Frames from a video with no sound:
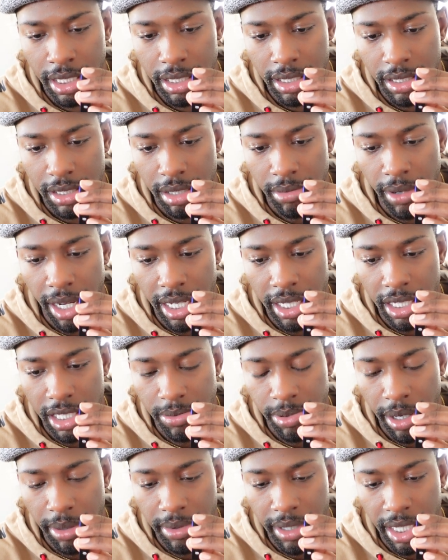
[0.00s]
Somebody else
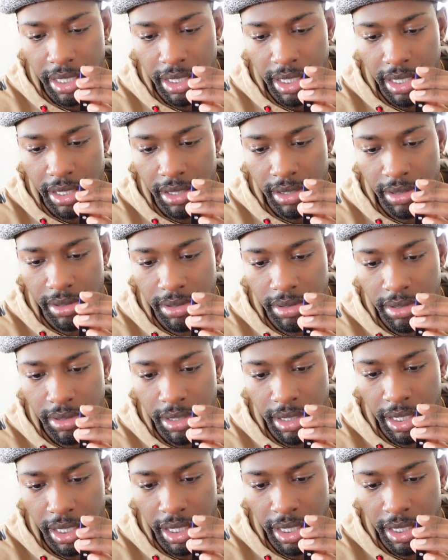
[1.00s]
probably out there too,
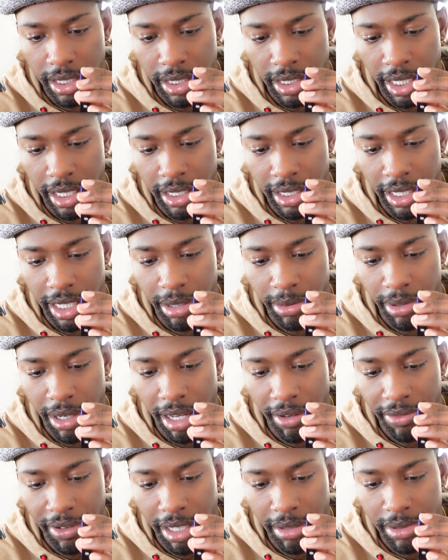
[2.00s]
and they
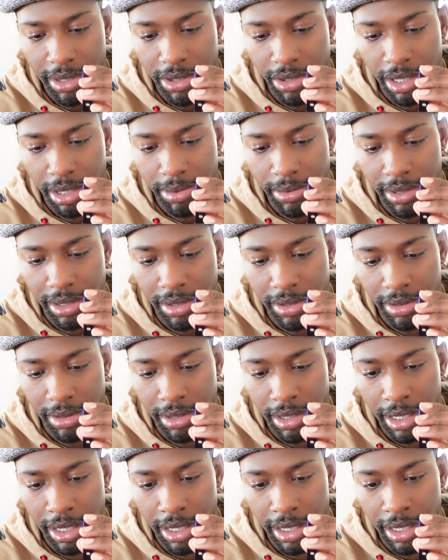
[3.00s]
Wi-Fi be tripping too.
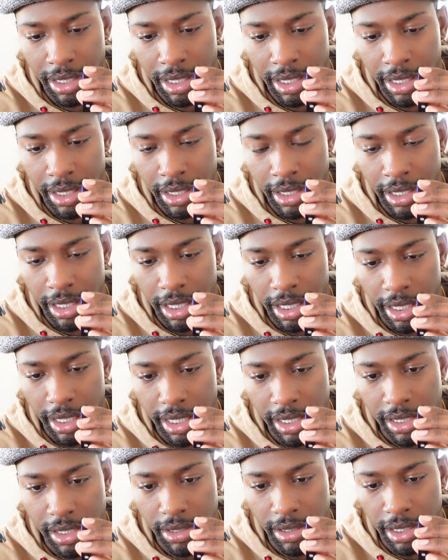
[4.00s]

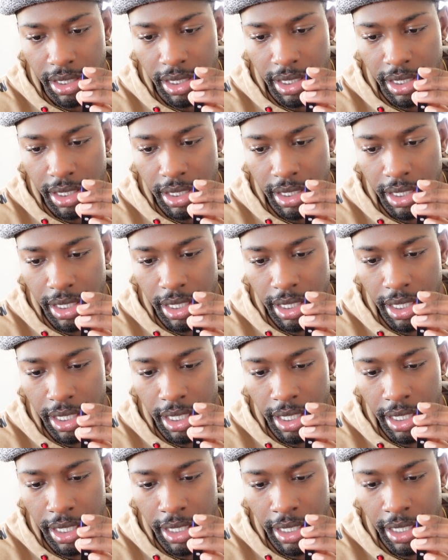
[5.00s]
Let's do it.
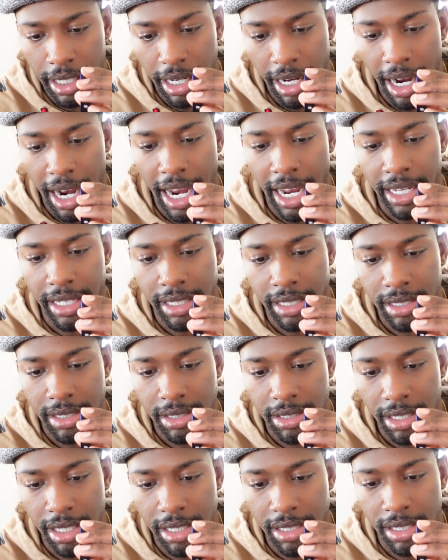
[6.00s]
All right,
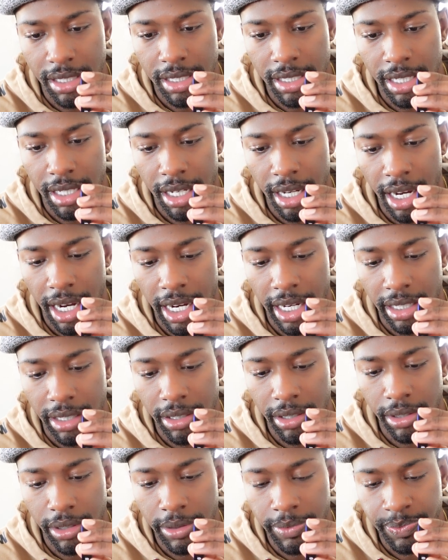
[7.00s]
Jesus. All right,
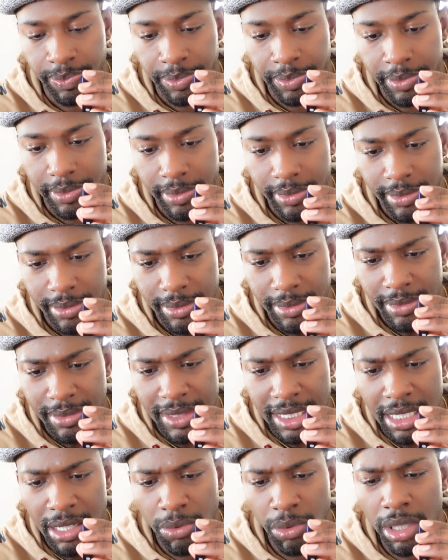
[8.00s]
cool.
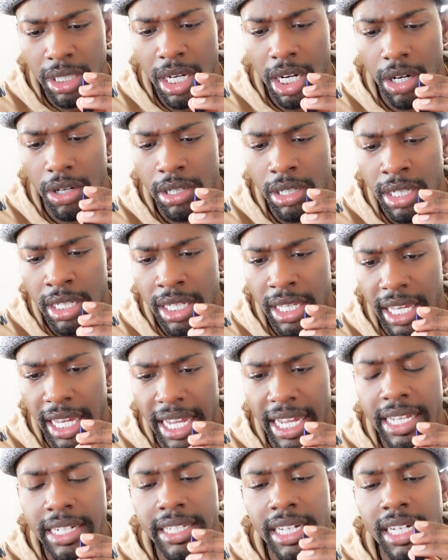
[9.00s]
Well, no,
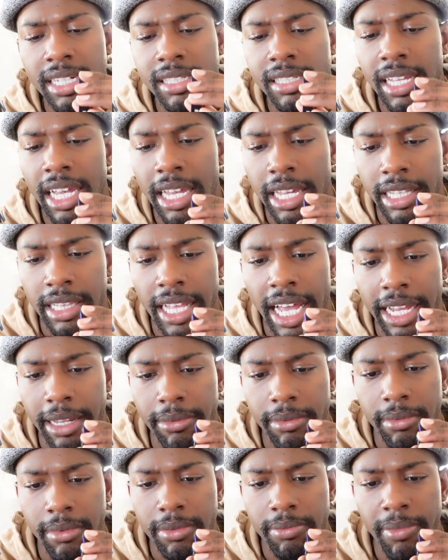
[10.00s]
it does say like
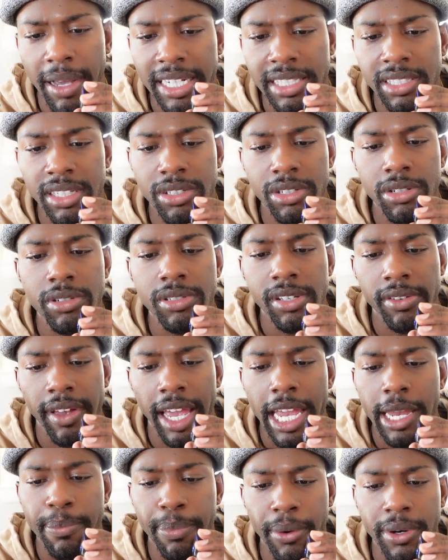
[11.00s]
makes the use of
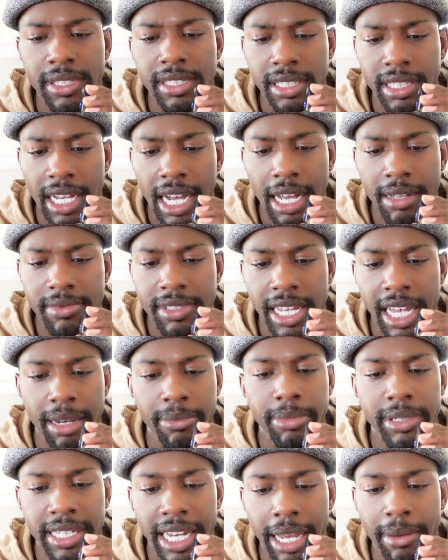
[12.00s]
8 points of contact,
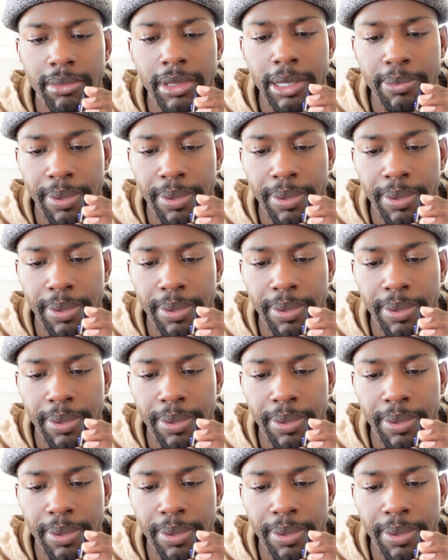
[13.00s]
but namely